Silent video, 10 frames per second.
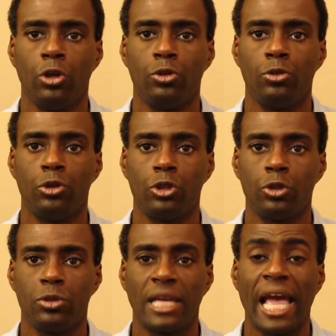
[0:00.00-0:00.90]
to the
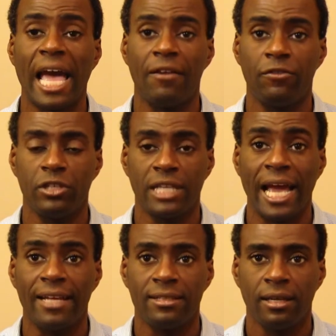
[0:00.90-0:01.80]
student average
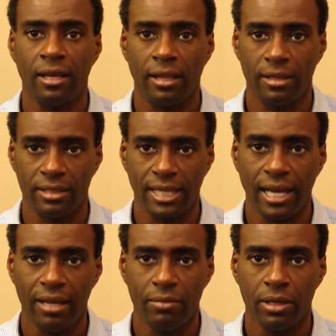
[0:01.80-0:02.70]
at the
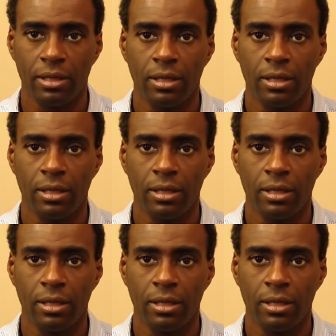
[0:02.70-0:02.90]
time,